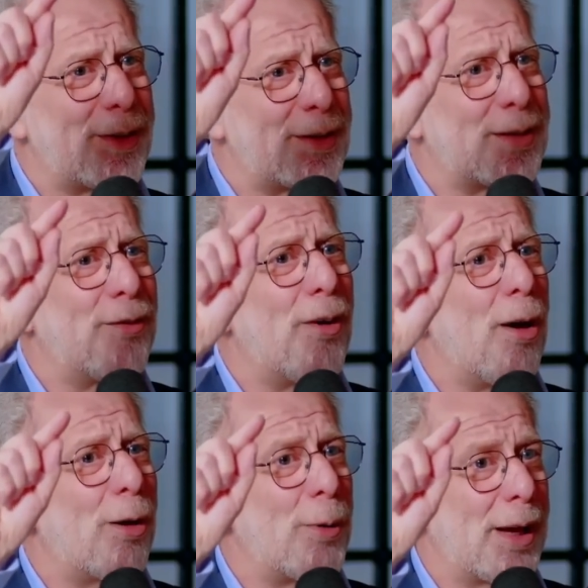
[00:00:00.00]
starts to
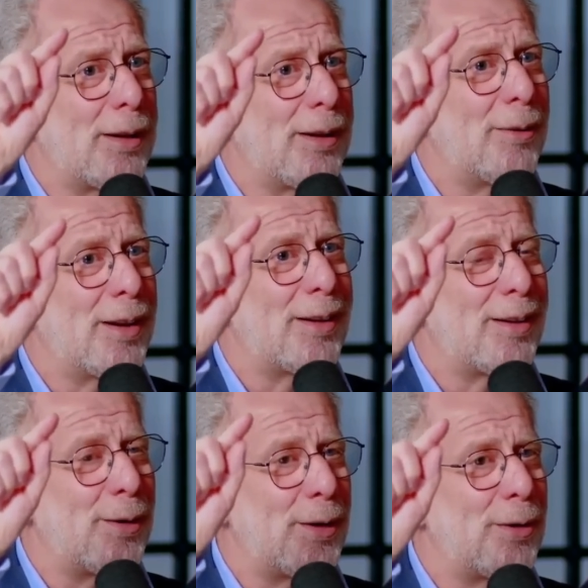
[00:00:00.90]
fall quickly, right?
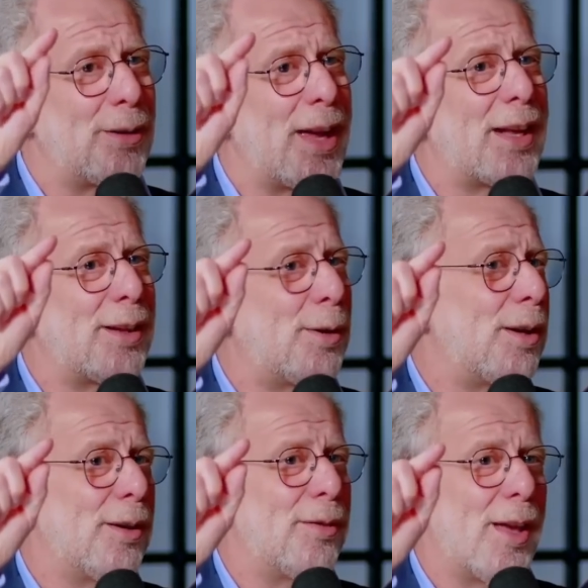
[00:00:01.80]
Your
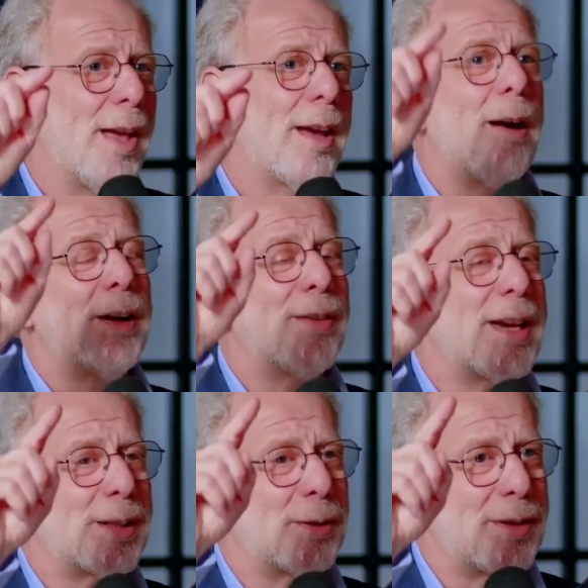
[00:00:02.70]
likelihood of
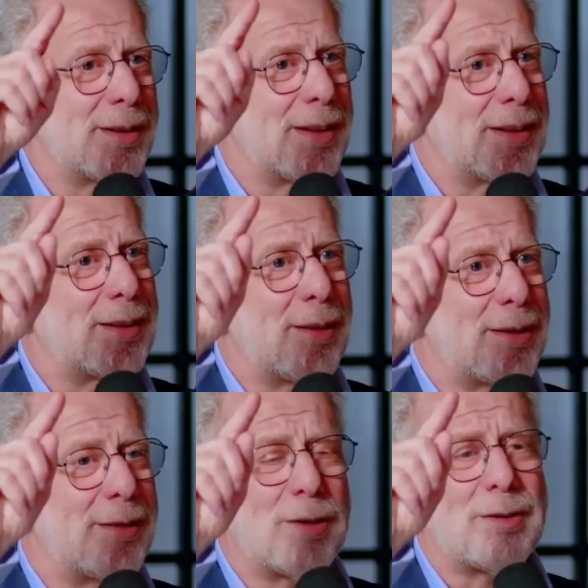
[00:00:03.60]
cardiovascular disease
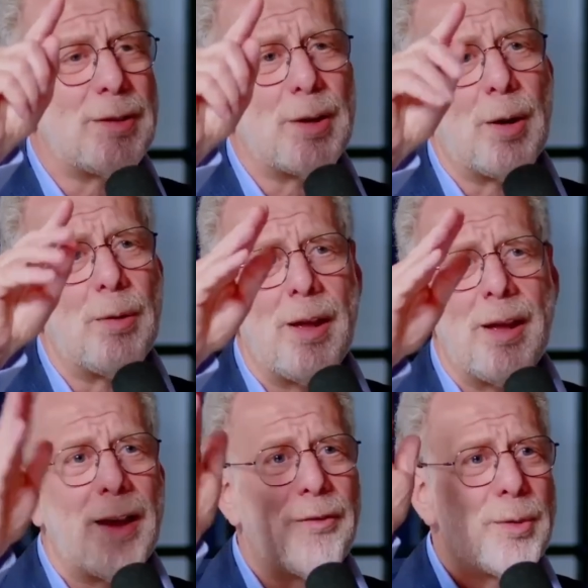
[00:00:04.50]
starts, just, you know,
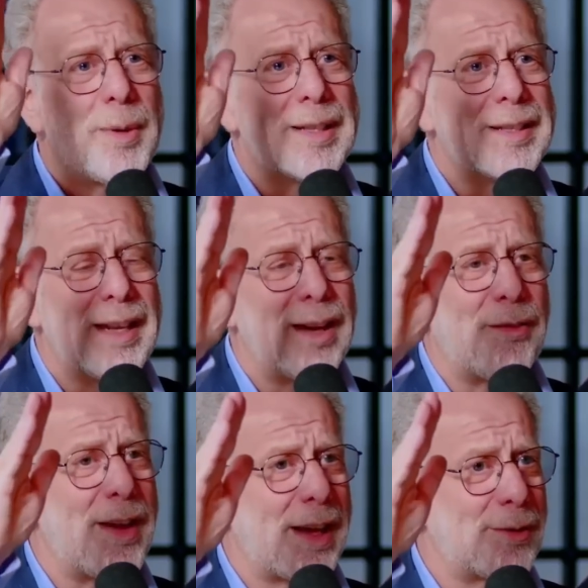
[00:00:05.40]
a few minutes a day
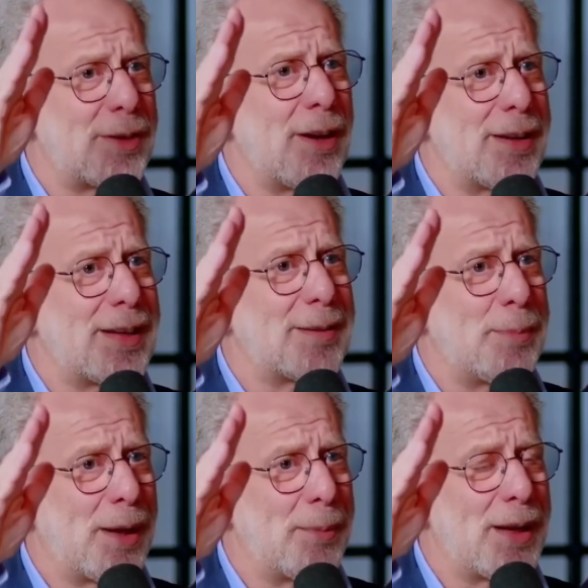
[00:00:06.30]
of exercise has
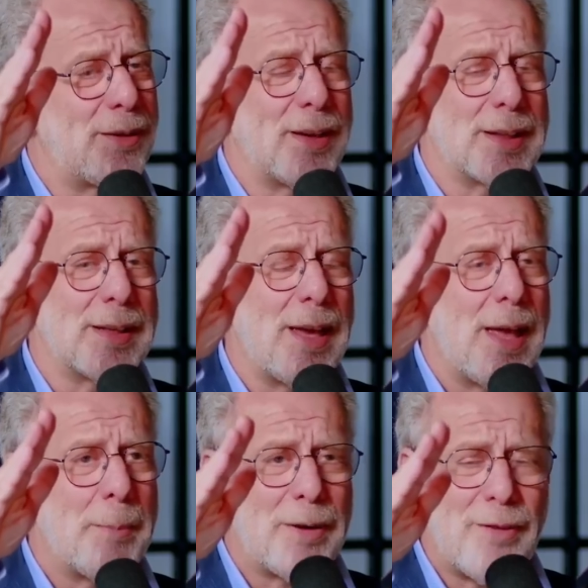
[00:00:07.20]
big benefits.
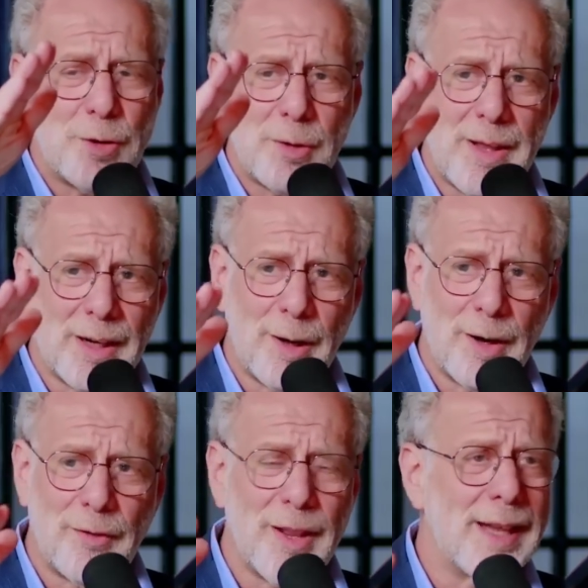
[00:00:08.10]
But eventually that
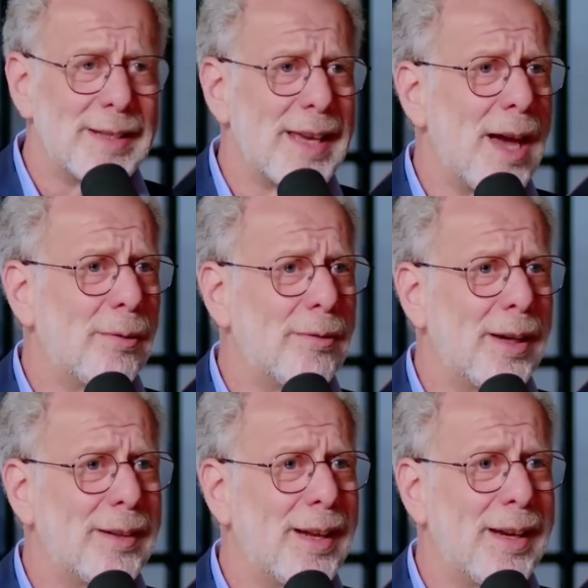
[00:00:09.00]
curve flattens out,
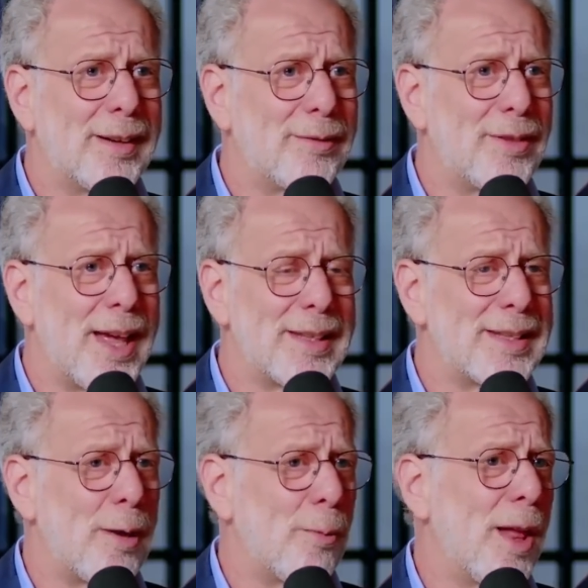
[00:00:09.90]
right? And it
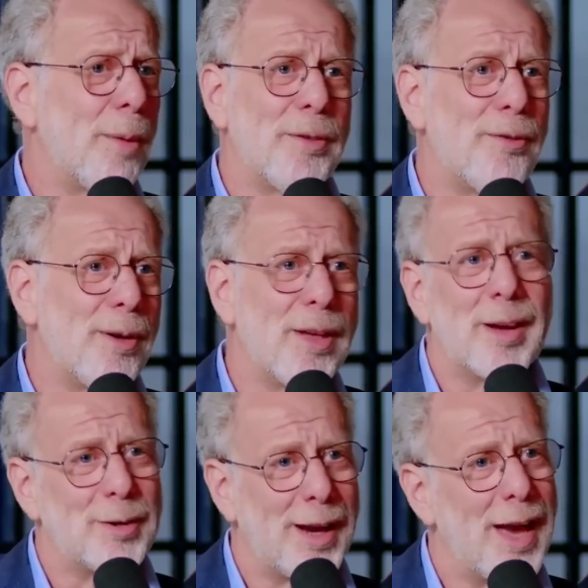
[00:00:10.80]
flattens out well before the
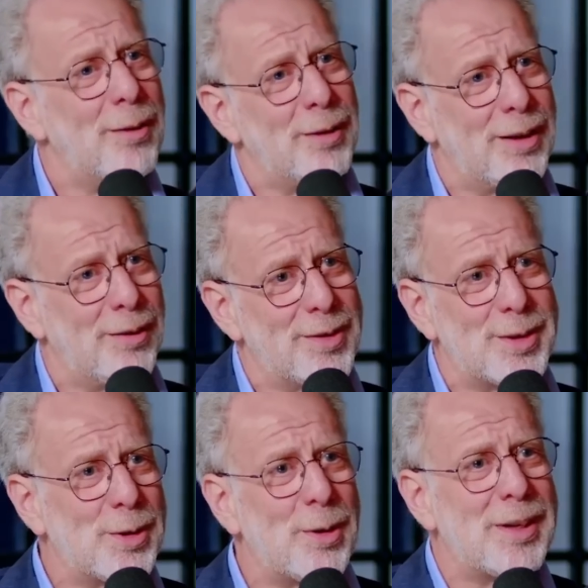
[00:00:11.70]
hunter-gatherer level.
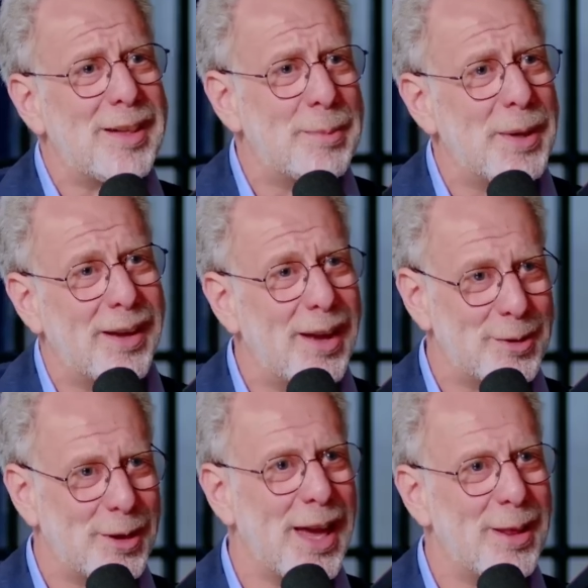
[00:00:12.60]
So you don't need to be a
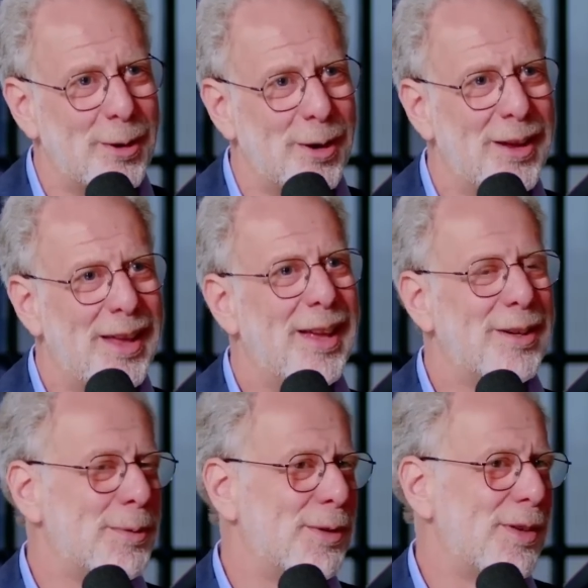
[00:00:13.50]
hunter-gatherer
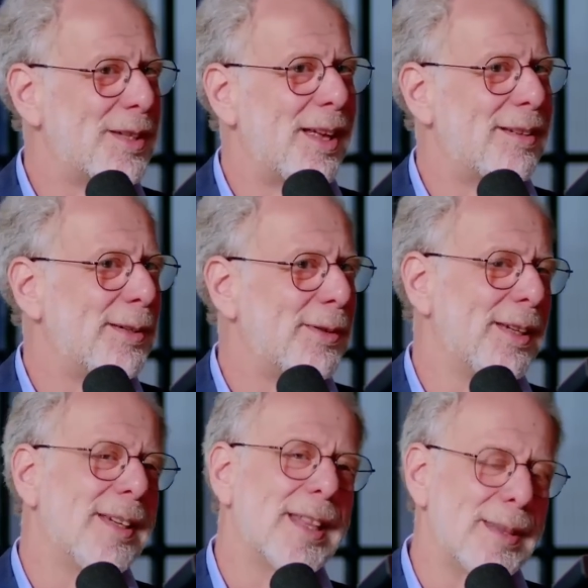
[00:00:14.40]
in terms of physical
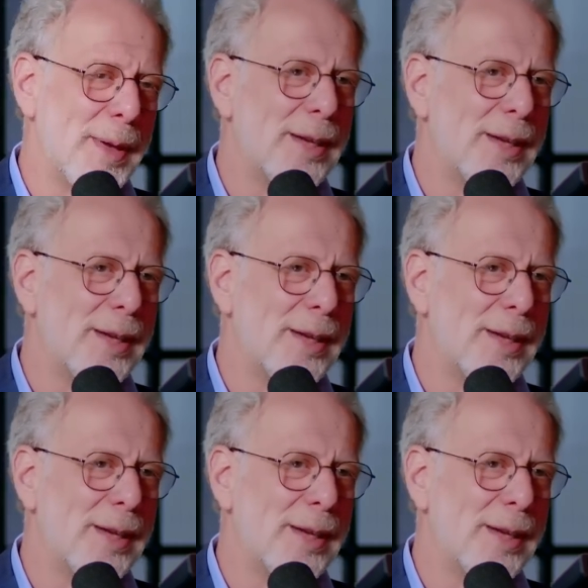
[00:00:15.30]
activity to get the